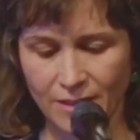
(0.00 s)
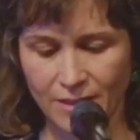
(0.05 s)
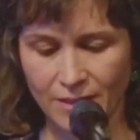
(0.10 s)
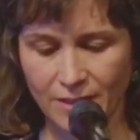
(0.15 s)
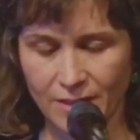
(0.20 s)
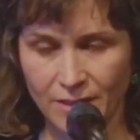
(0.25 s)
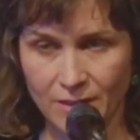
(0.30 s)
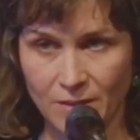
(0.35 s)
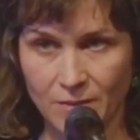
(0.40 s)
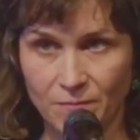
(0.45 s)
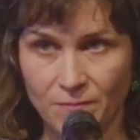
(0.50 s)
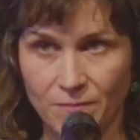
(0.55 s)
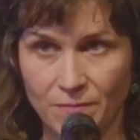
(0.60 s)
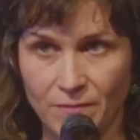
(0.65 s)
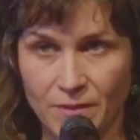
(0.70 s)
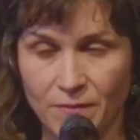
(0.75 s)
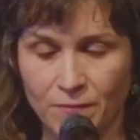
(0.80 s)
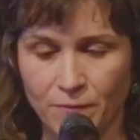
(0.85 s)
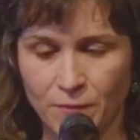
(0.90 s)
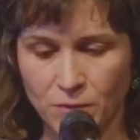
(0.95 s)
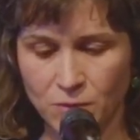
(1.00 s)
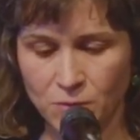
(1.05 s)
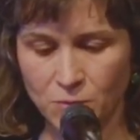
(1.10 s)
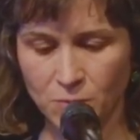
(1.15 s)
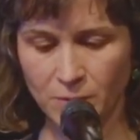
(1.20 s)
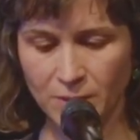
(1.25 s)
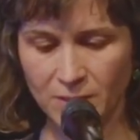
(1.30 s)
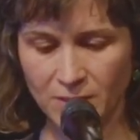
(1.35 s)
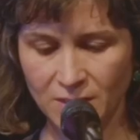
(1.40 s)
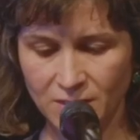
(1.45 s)
The first
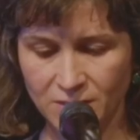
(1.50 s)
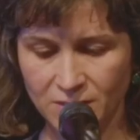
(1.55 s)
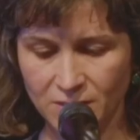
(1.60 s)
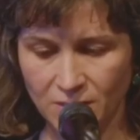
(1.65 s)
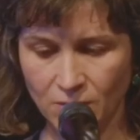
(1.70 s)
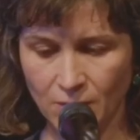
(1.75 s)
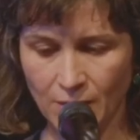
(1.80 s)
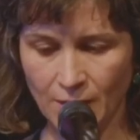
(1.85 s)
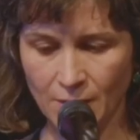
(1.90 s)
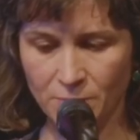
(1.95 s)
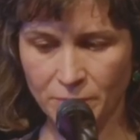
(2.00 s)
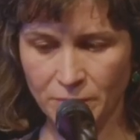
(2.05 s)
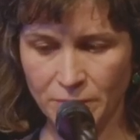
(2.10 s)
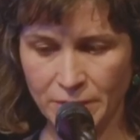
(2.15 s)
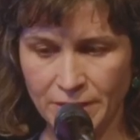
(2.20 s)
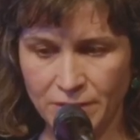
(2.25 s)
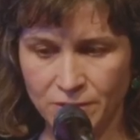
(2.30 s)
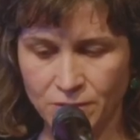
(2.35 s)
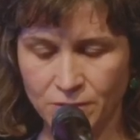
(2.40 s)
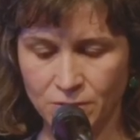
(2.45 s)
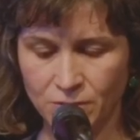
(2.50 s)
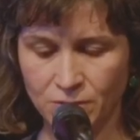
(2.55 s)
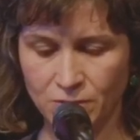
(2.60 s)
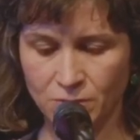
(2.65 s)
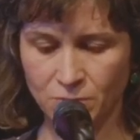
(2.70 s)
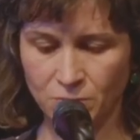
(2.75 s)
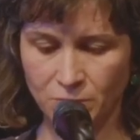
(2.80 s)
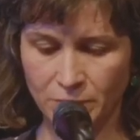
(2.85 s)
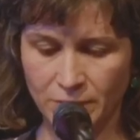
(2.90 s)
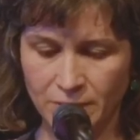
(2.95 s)
one is a
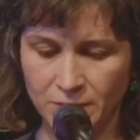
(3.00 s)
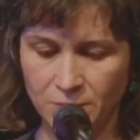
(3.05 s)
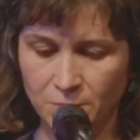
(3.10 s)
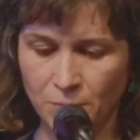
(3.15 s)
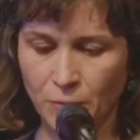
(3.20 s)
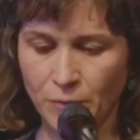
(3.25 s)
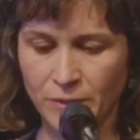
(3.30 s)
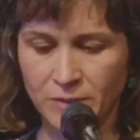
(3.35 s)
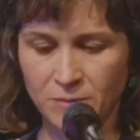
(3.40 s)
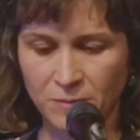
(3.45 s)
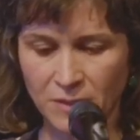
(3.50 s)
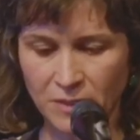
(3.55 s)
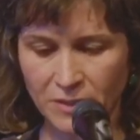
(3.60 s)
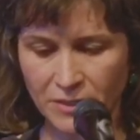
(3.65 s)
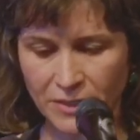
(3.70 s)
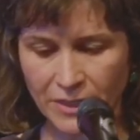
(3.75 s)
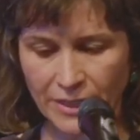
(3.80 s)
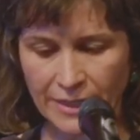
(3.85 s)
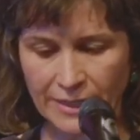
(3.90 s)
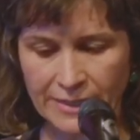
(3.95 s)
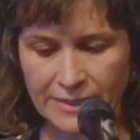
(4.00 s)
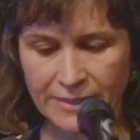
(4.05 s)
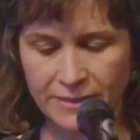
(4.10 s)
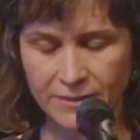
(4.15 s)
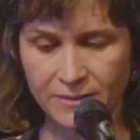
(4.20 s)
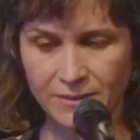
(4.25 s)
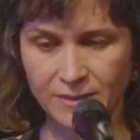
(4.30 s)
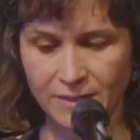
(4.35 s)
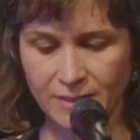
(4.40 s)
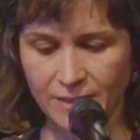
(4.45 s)
collaboration with poet Peter
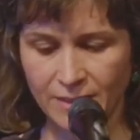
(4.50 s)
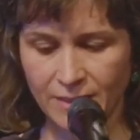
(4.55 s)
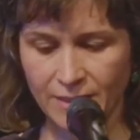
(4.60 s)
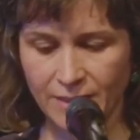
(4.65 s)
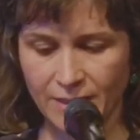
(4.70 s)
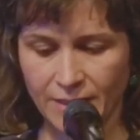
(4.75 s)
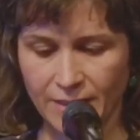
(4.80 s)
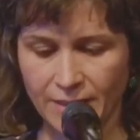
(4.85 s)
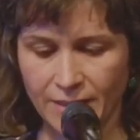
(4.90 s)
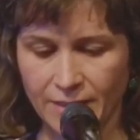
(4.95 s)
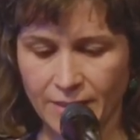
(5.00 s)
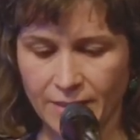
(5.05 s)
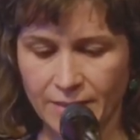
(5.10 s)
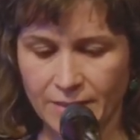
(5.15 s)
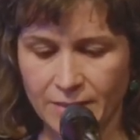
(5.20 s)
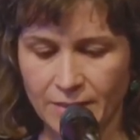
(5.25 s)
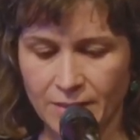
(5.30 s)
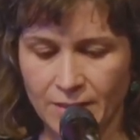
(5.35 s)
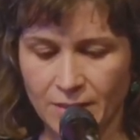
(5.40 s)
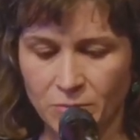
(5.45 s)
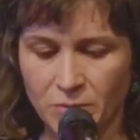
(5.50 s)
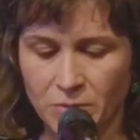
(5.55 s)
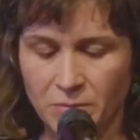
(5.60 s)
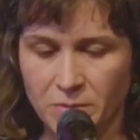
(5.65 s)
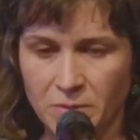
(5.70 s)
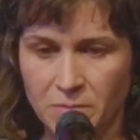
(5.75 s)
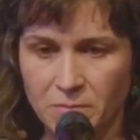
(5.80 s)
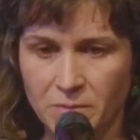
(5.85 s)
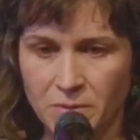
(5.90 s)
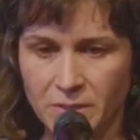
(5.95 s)
Kalie, and we
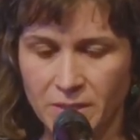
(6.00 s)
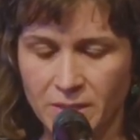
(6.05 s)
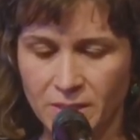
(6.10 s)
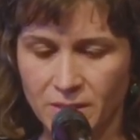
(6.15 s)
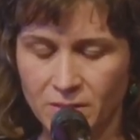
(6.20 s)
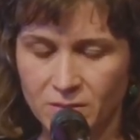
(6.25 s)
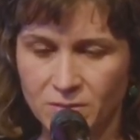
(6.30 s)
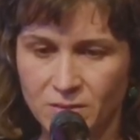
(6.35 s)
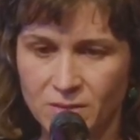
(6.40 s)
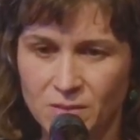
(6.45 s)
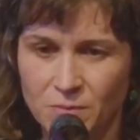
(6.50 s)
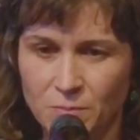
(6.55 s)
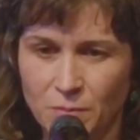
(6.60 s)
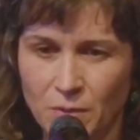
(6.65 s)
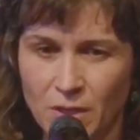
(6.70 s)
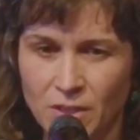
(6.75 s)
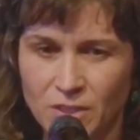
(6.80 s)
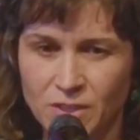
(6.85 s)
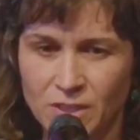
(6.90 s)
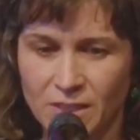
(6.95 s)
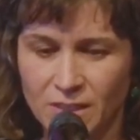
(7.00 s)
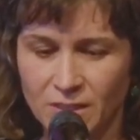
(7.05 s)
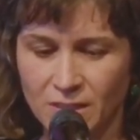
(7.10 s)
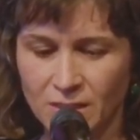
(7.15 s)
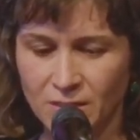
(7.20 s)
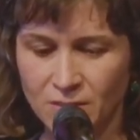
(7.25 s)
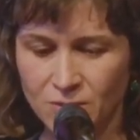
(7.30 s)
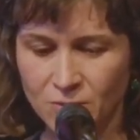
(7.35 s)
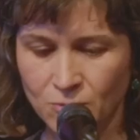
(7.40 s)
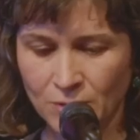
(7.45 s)
were working on this project
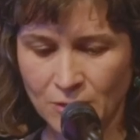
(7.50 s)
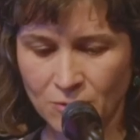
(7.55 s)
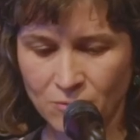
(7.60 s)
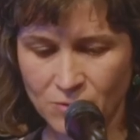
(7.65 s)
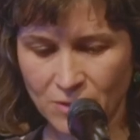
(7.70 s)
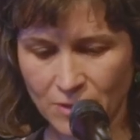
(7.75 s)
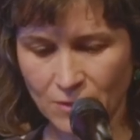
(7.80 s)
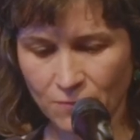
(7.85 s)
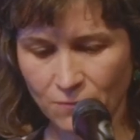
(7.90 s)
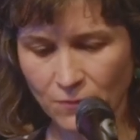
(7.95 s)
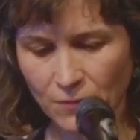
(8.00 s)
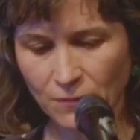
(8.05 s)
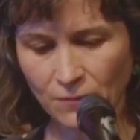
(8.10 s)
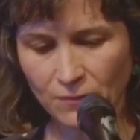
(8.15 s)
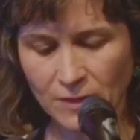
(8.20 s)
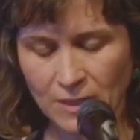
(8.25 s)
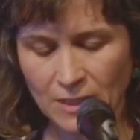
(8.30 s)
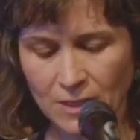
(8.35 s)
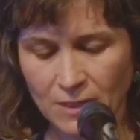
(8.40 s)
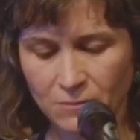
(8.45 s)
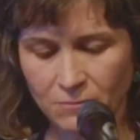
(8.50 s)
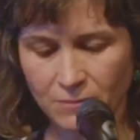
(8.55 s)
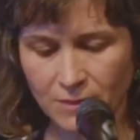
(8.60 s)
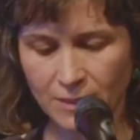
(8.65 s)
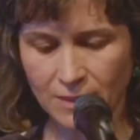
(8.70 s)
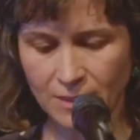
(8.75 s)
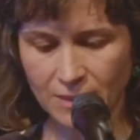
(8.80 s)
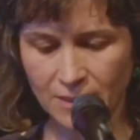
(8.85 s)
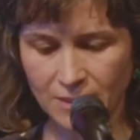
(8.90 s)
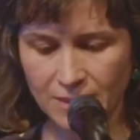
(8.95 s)
in 2015
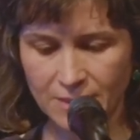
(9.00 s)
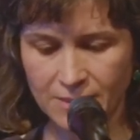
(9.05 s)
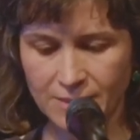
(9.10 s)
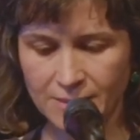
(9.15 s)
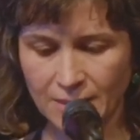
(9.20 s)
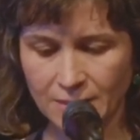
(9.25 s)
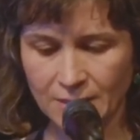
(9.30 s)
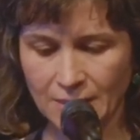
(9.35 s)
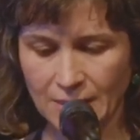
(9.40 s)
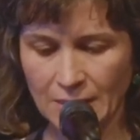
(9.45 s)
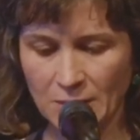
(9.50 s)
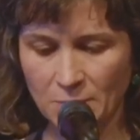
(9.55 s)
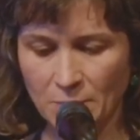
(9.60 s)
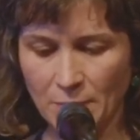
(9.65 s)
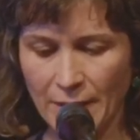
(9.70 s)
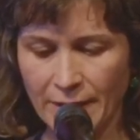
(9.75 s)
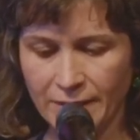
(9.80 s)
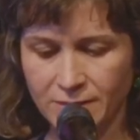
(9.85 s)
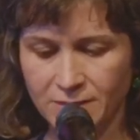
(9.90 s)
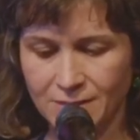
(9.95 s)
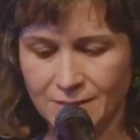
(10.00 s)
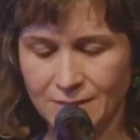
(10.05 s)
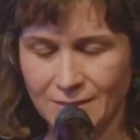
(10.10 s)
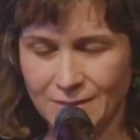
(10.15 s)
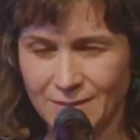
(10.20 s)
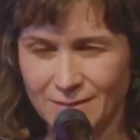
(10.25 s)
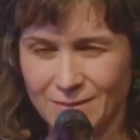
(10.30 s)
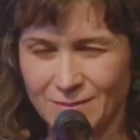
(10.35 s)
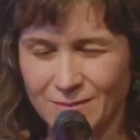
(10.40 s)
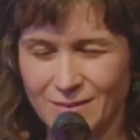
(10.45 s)
when he suddenly passed,
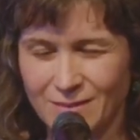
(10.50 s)
and